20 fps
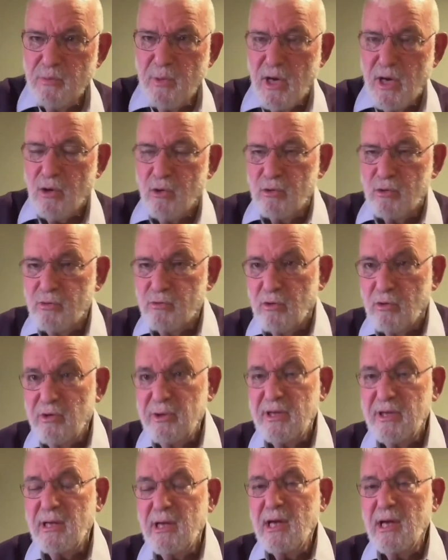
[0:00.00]
We are
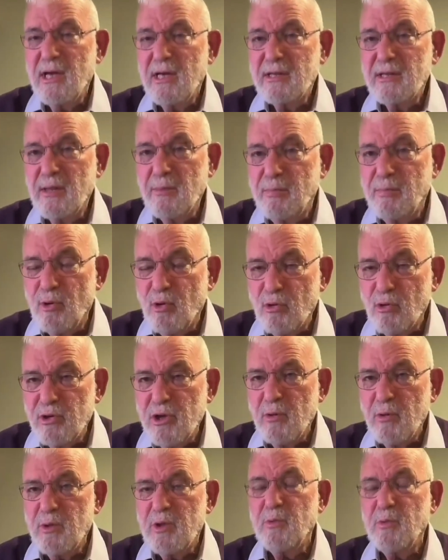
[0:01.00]
controlling the
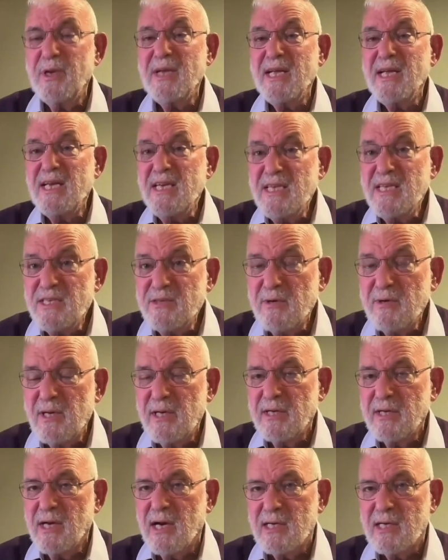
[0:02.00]
border between Israel
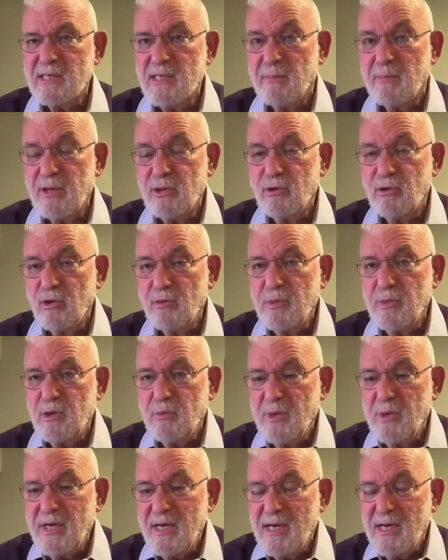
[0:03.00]
and Gaza, but not
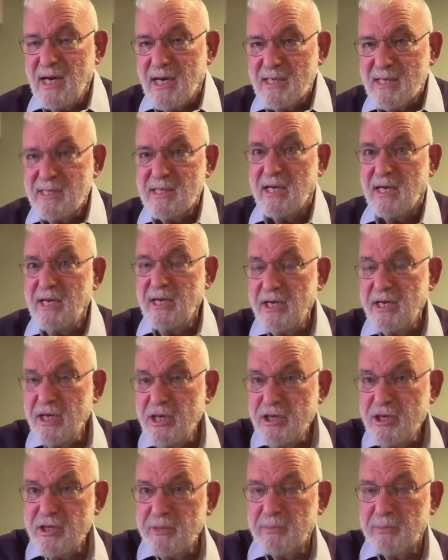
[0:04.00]
between Gaza and
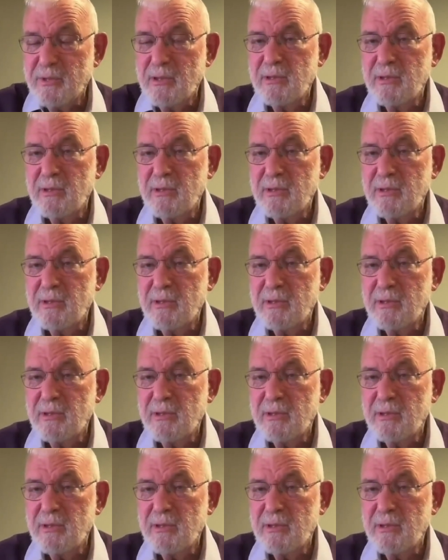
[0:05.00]
Egypt.